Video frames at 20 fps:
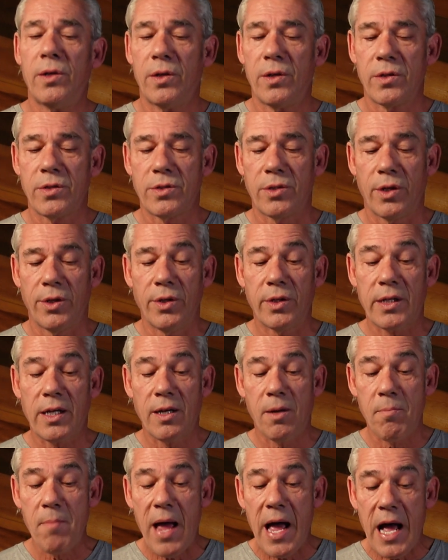So you can
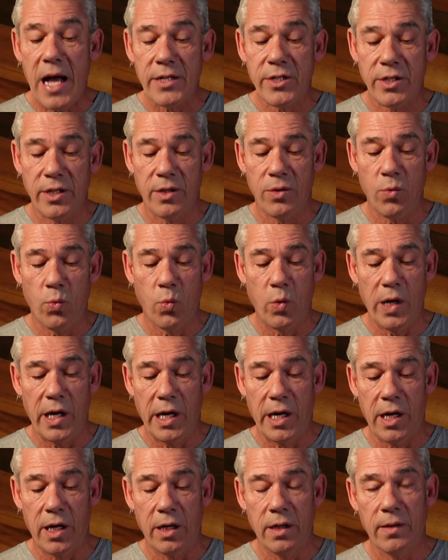imagine
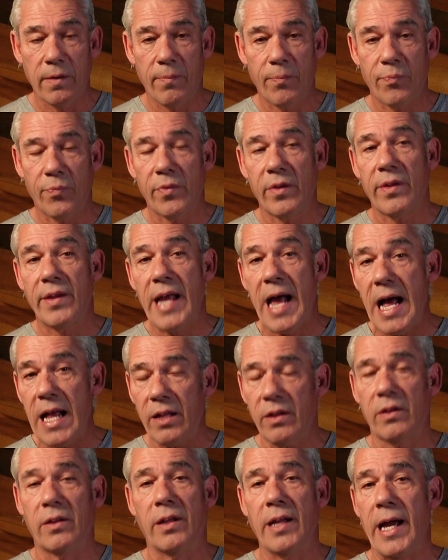where
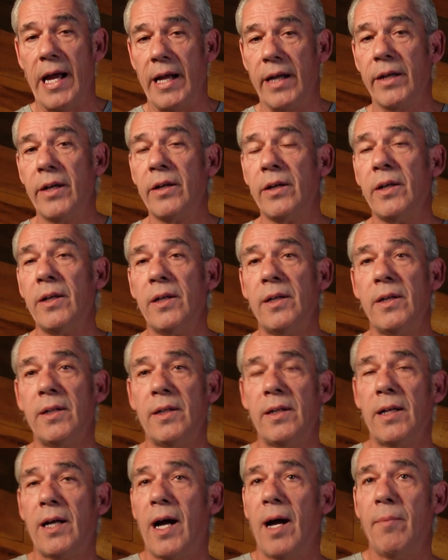that led.
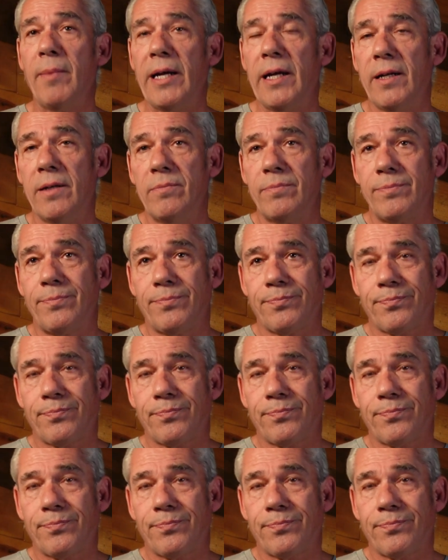I mean,